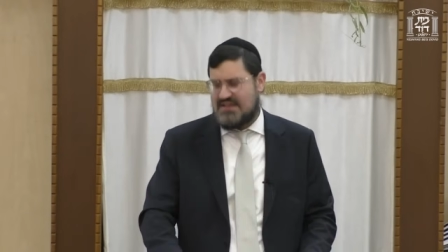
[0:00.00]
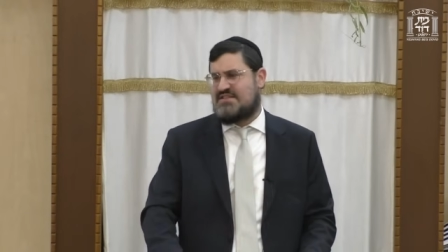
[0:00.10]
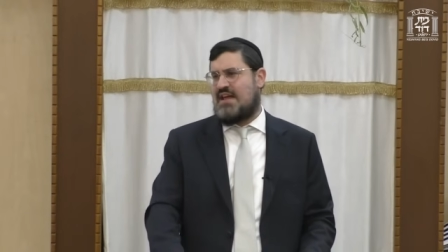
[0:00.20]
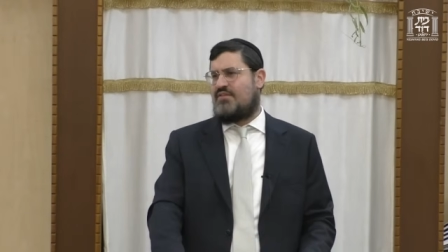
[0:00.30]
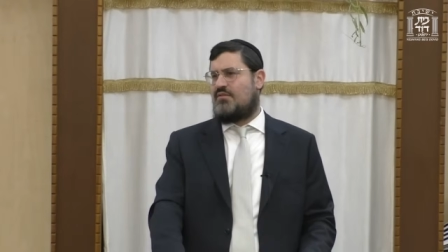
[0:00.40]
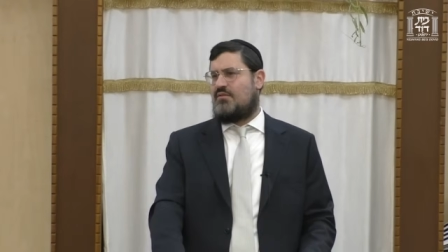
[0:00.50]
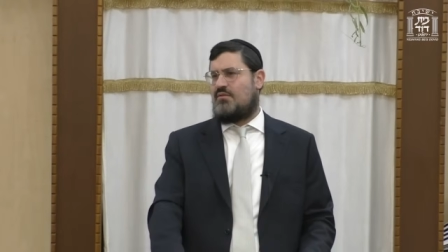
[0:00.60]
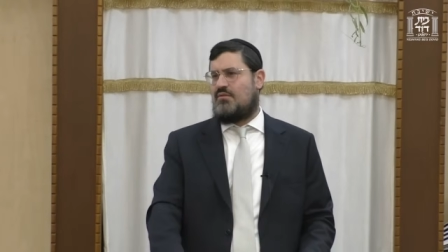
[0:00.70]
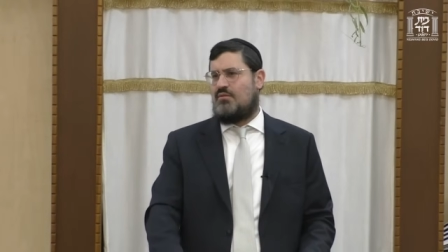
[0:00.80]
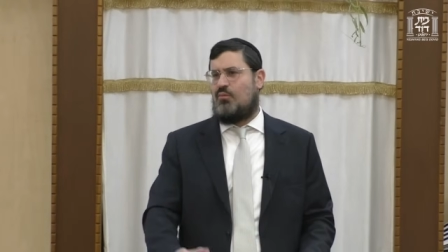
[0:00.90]
I said,
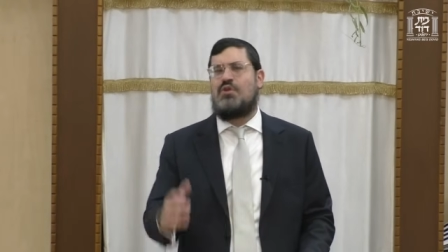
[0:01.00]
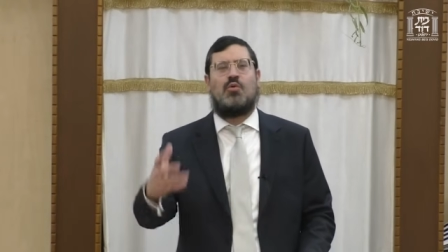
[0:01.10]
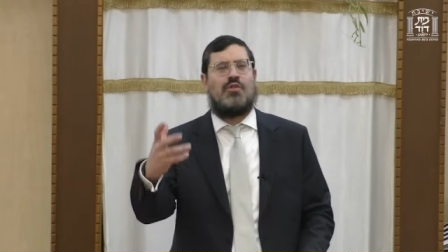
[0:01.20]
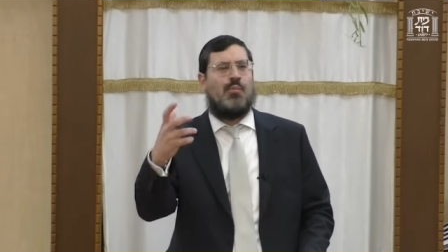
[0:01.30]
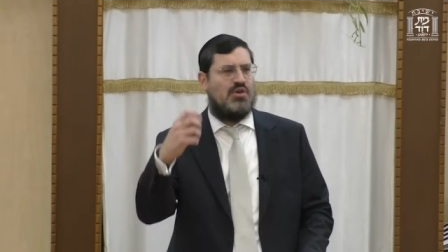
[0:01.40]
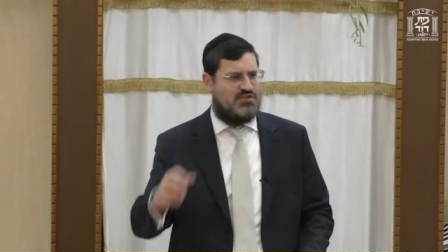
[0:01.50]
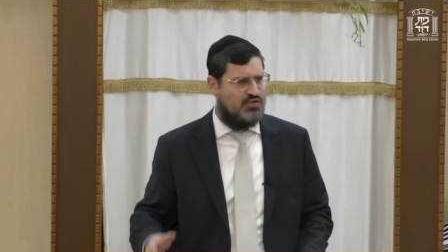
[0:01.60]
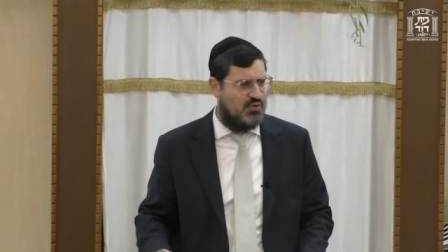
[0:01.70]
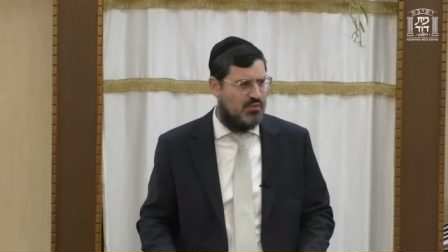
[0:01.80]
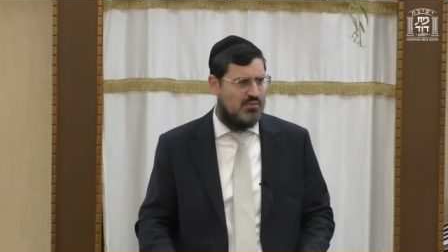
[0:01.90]
what do you want the boys to
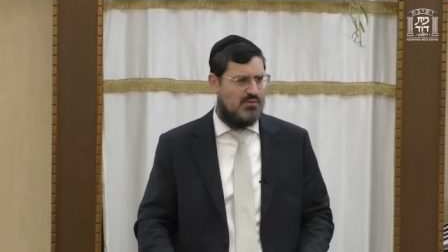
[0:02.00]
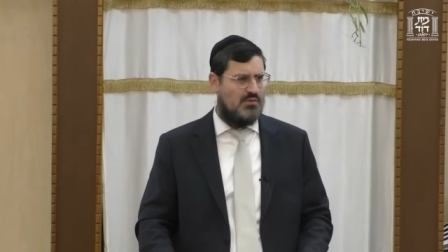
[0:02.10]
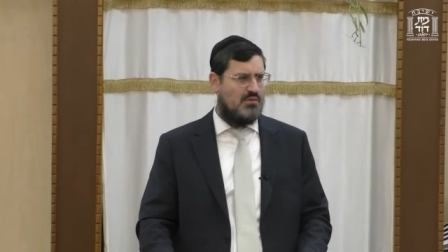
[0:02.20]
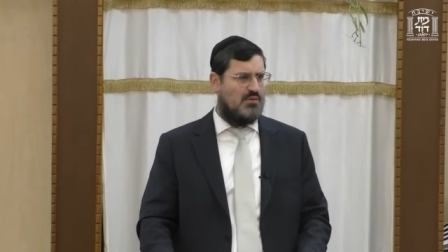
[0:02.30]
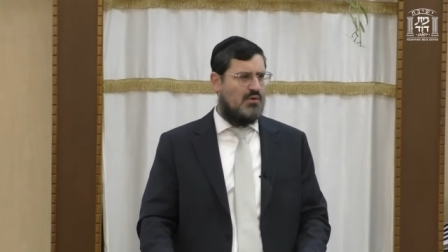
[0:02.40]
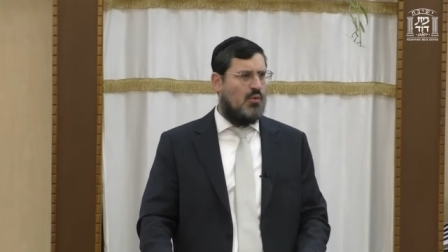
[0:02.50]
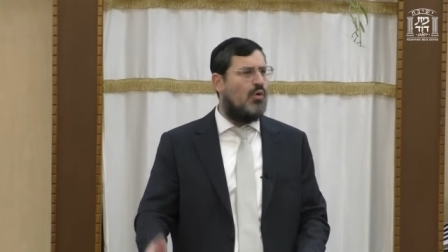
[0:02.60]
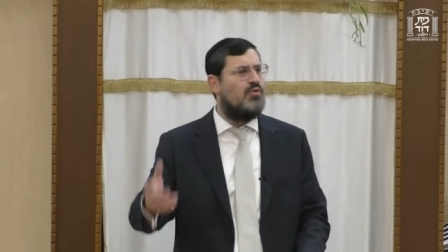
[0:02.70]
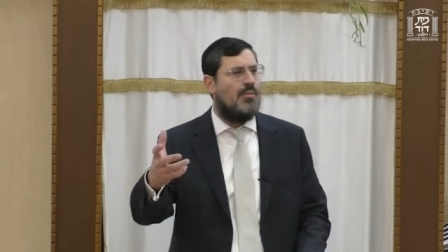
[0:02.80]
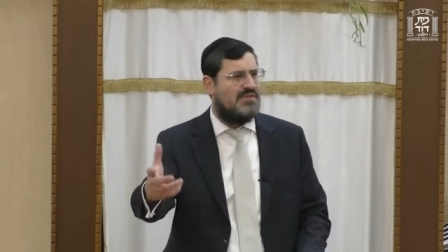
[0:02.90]
do?
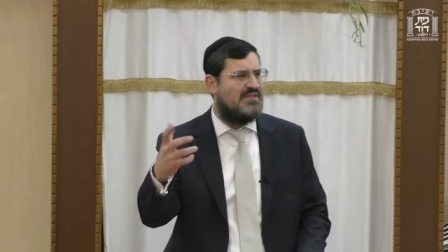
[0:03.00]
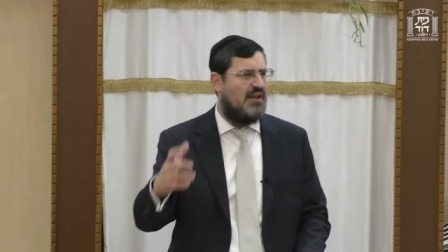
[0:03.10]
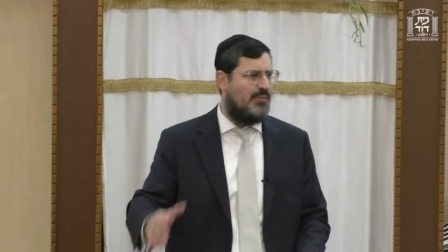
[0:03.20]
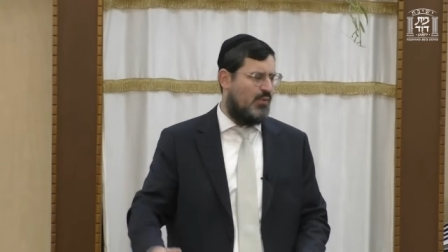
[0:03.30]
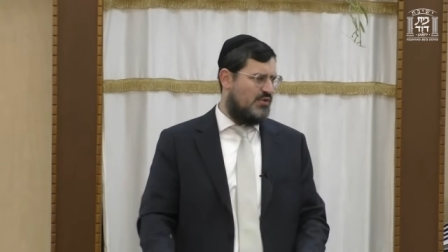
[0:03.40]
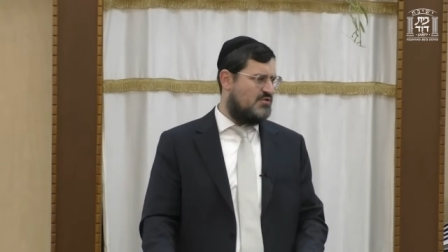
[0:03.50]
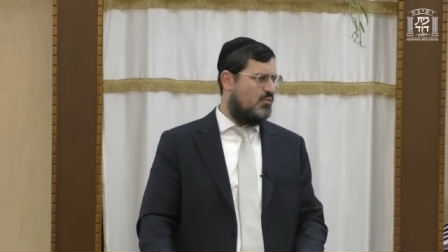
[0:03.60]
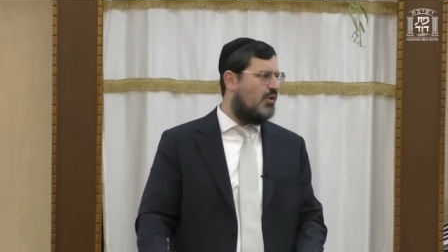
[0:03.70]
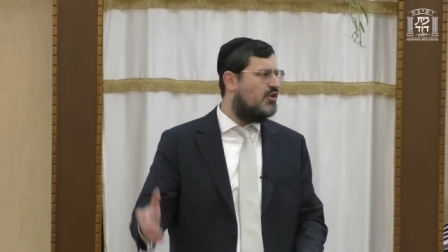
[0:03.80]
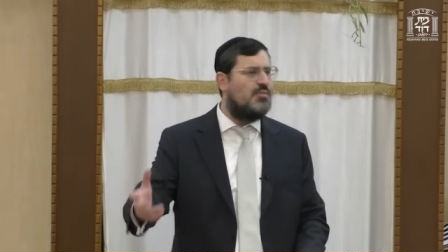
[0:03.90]
What do you want me to tell the boys?
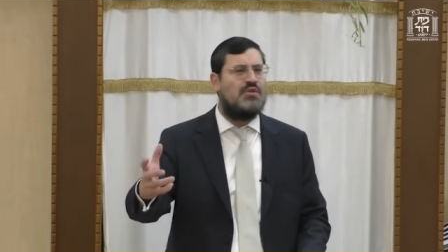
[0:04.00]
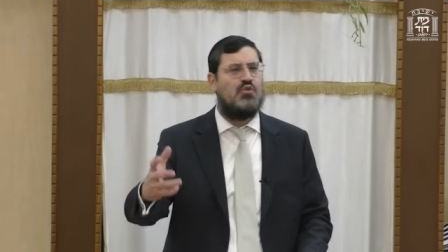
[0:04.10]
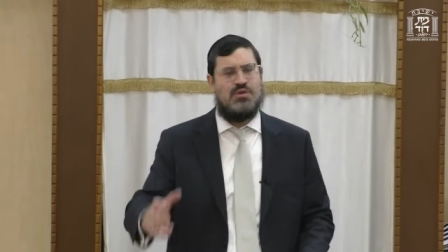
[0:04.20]
What can we do